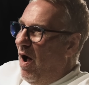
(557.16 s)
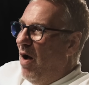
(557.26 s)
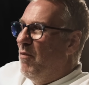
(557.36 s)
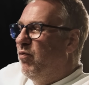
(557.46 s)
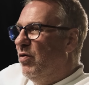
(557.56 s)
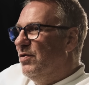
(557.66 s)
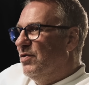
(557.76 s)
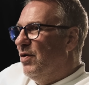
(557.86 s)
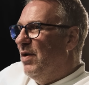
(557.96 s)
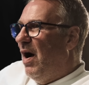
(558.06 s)
I
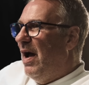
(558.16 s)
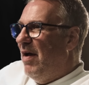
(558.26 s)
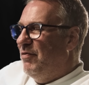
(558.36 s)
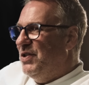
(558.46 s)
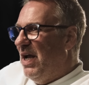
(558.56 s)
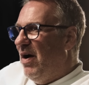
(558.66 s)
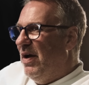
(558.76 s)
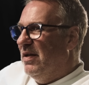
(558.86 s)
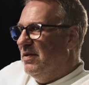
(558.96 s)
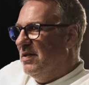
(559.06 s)
wouldn't do that. I have
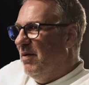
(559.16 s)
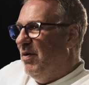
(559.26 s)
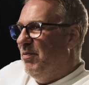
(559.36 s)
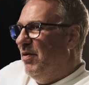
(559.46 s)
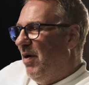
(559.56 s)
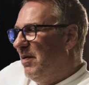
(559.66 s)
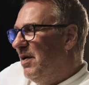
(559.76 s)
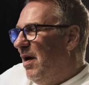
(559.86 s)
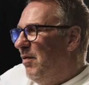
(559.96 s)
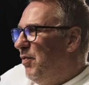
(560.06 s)
shouted at someone, but
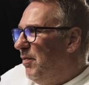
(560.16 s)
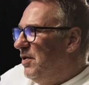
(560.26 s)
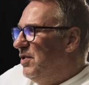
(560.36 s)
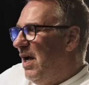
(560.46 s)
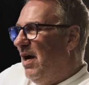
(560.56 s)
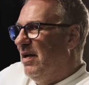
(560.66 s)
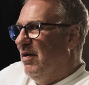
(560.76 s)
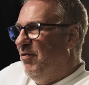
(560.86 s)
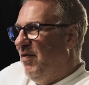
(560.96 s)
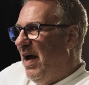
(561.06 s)
you know, I've probably shouted
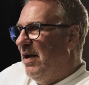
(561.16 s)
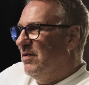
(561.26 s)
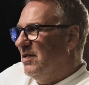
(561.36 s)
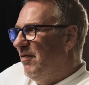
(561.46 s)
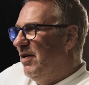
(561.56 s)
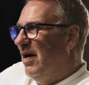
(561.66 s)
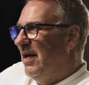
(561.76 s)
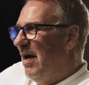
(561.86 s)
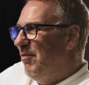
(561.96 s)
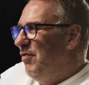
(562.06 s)
at a fan or something
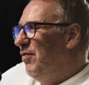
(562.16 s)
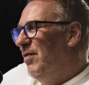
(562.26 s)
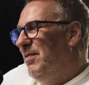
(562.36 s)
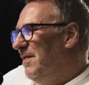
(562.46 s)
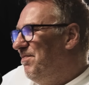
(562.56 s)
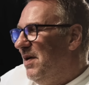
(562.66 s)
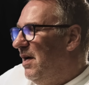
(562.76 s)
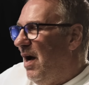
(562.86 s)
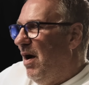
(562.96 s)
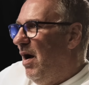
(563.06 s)
like that before, but
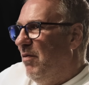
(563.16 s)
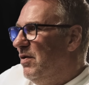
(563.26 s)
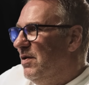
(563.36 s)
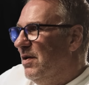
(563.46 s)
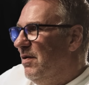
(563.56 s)
I, I wouldn't